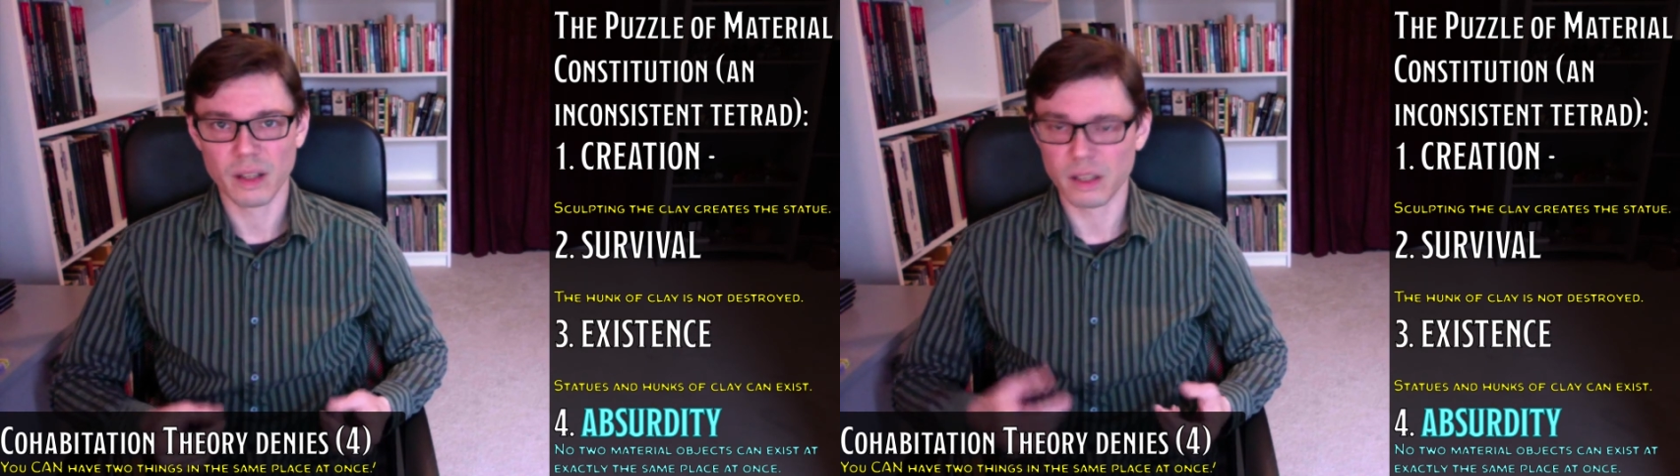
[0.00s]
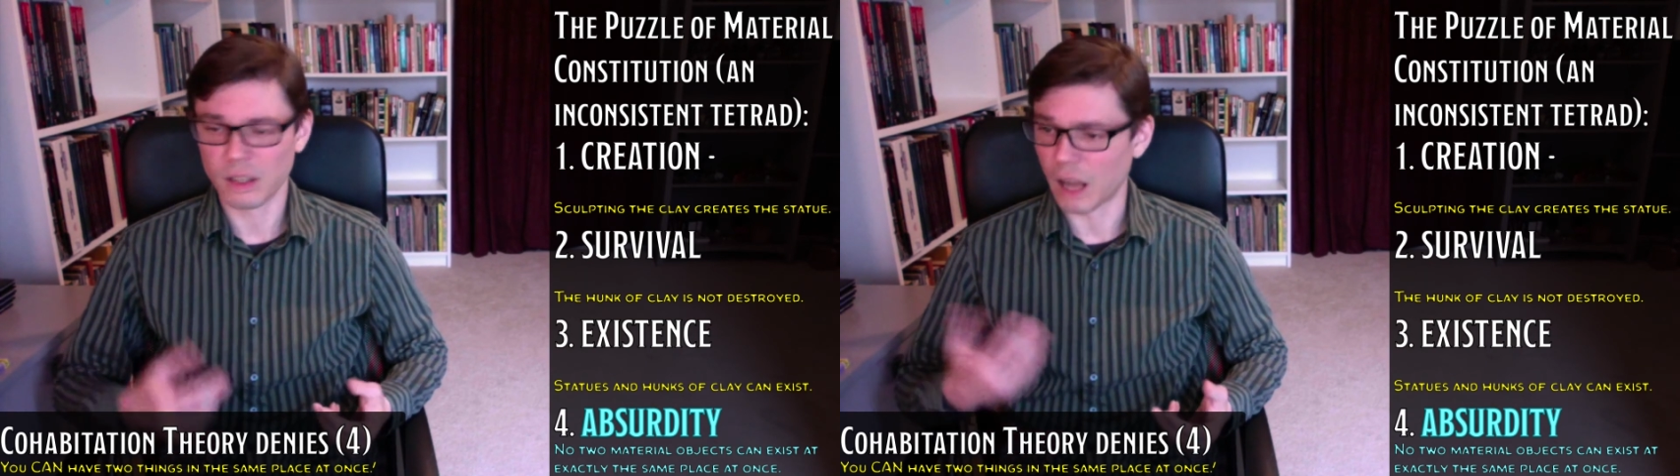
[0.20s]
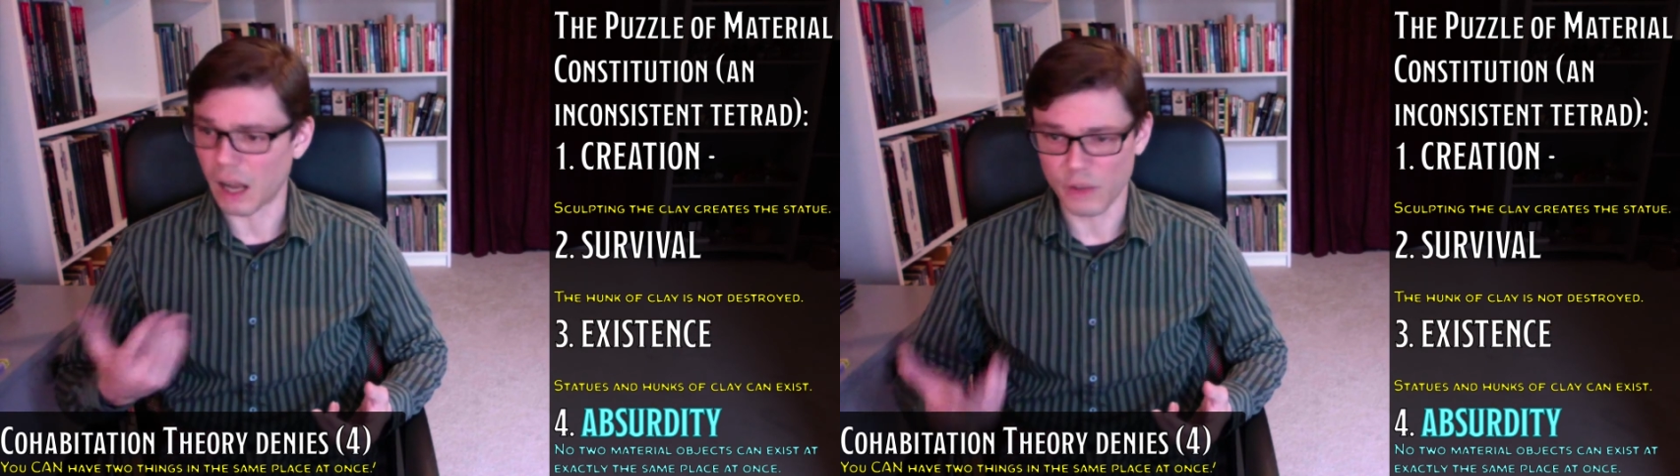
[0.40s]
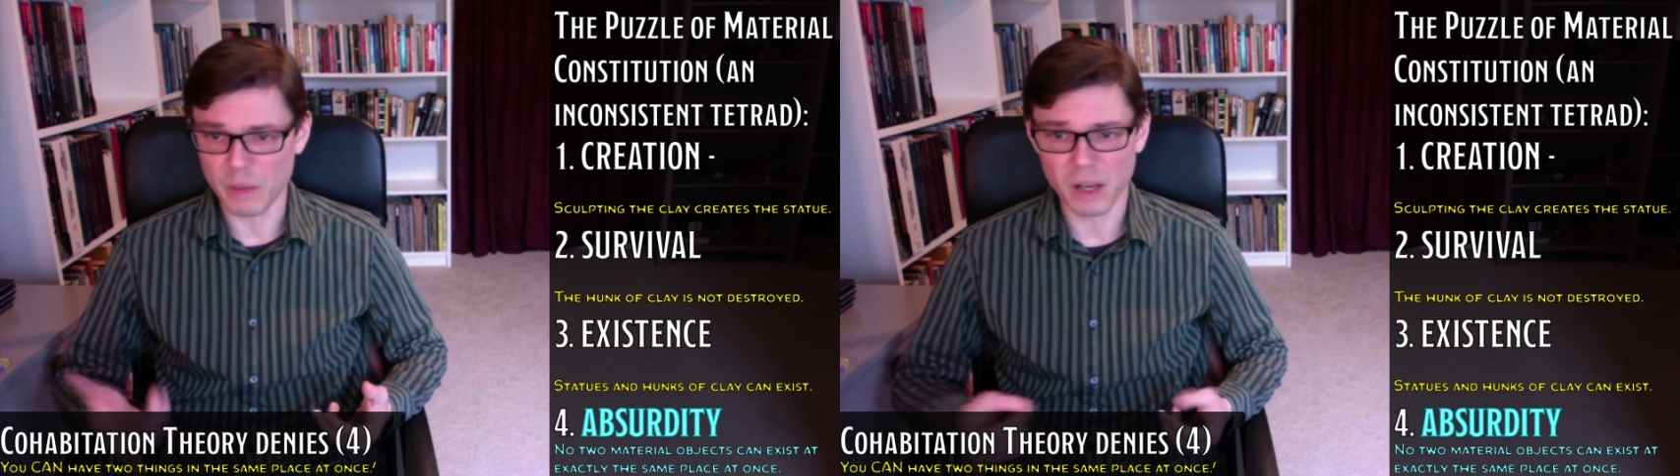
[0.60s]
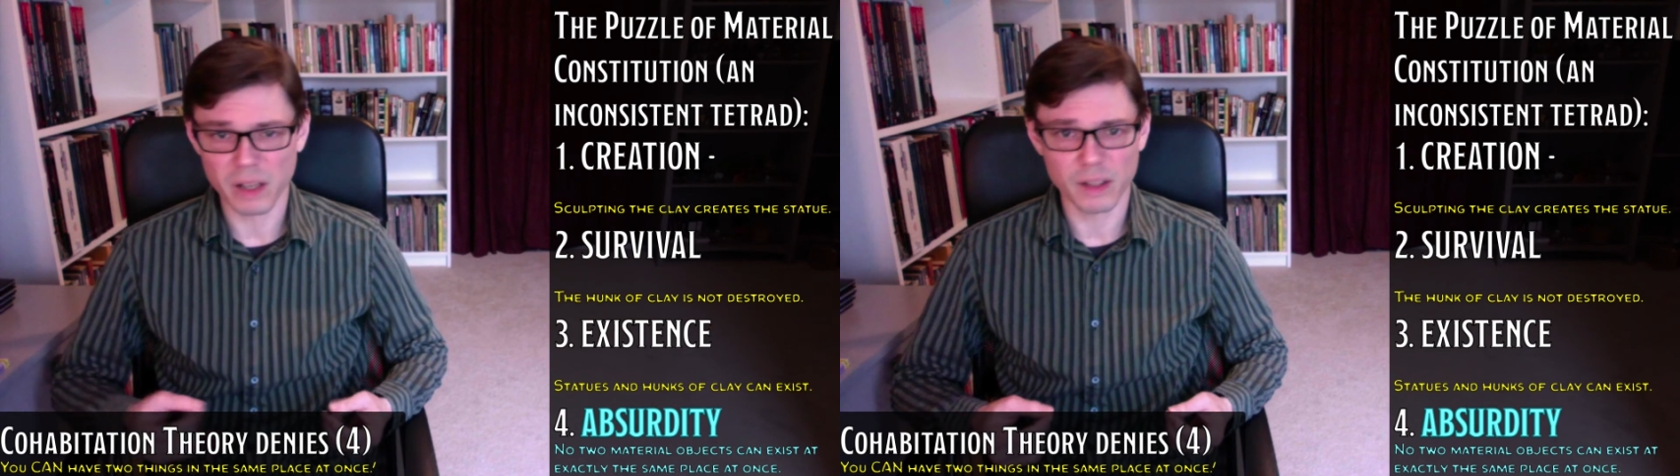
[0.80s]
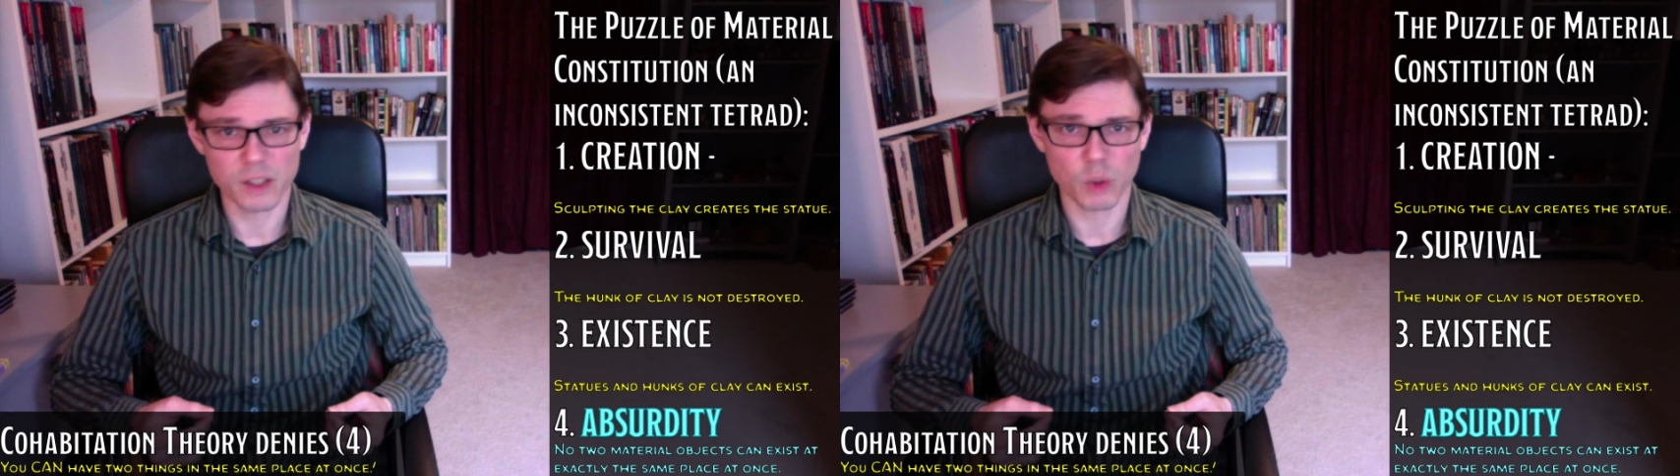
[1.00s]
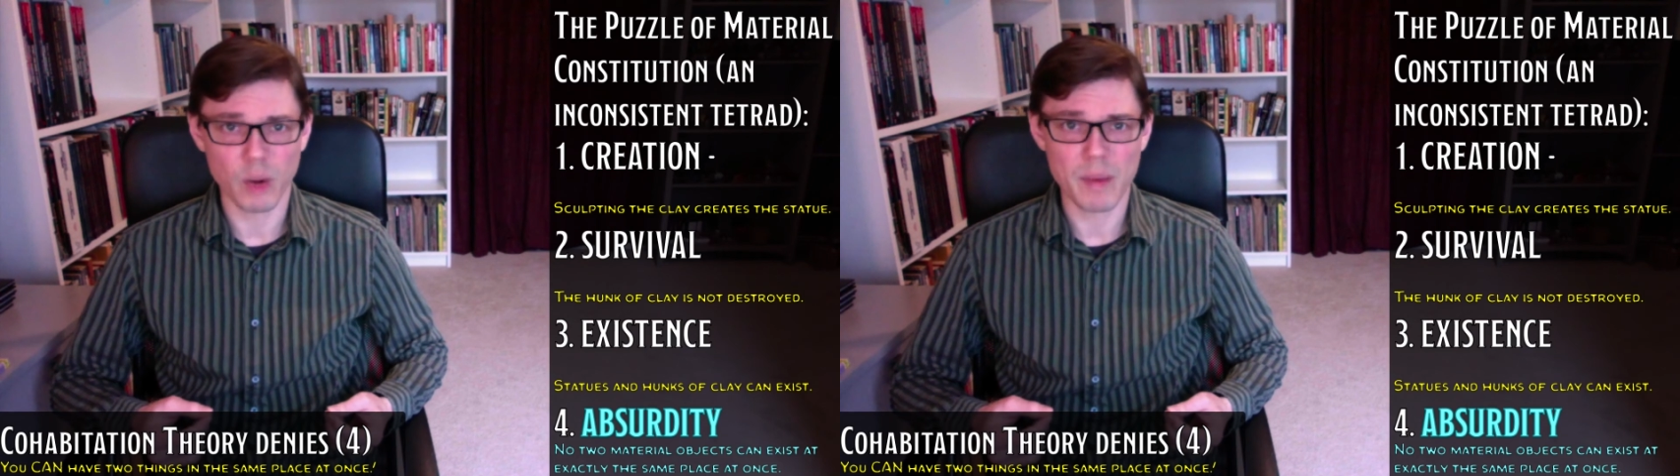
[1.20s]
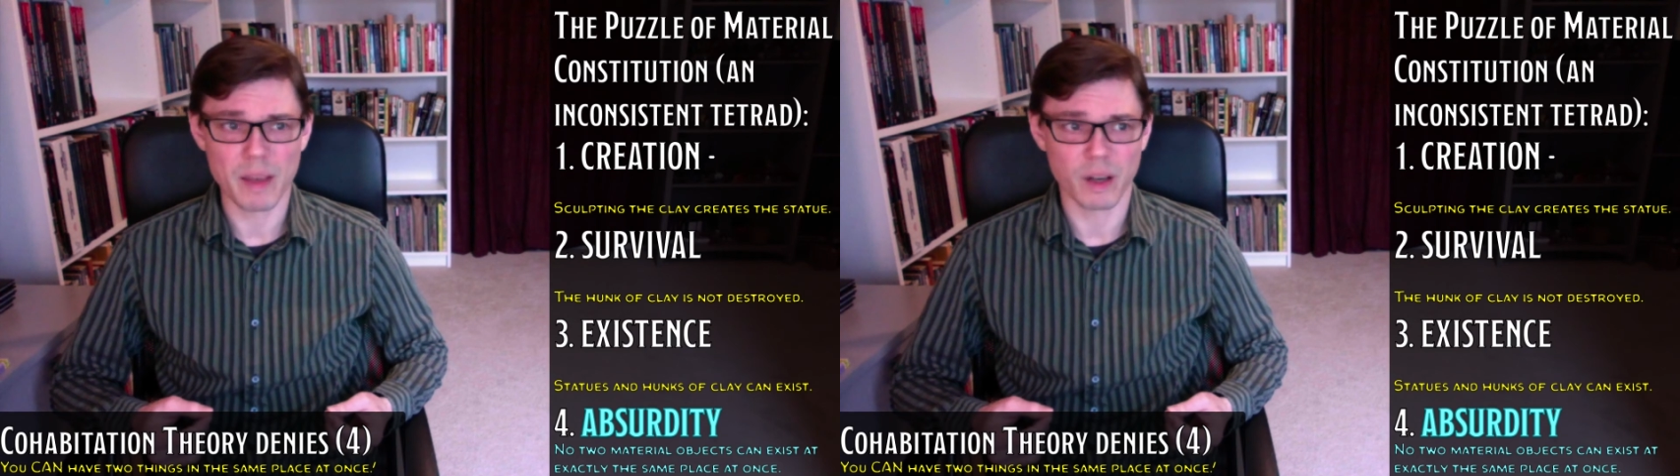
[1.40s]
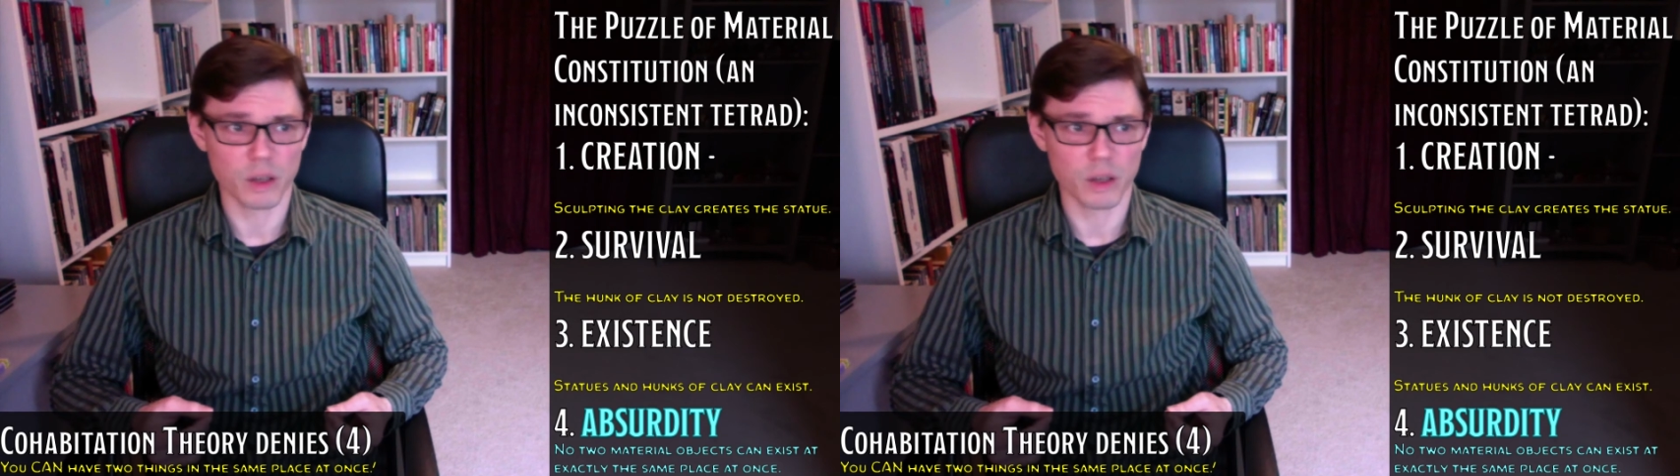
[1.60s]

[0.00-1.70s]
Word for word: The coffee mug and the ceramic